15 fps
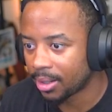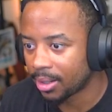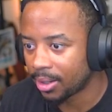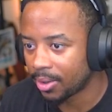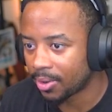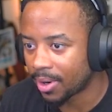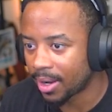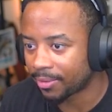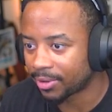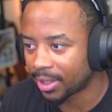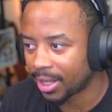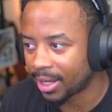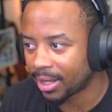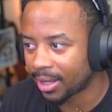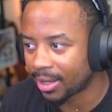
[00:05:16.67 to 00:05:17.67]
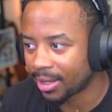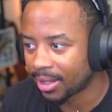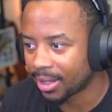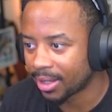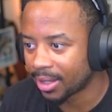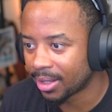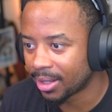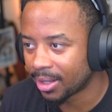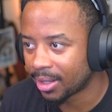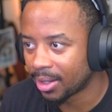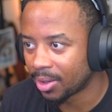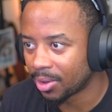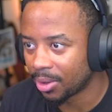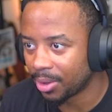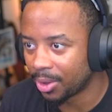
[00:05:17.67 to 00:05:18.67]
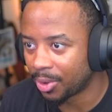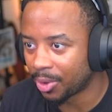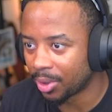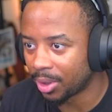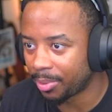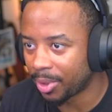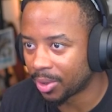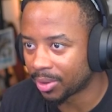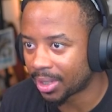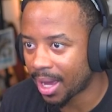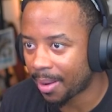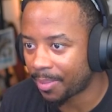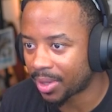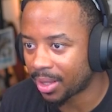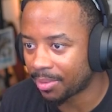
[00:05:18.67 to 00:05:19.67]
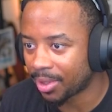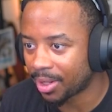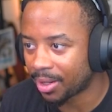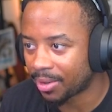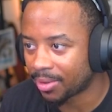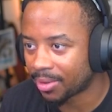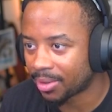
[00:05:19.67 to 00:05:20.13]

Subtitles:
you don't have to like literally be on top of them, you know?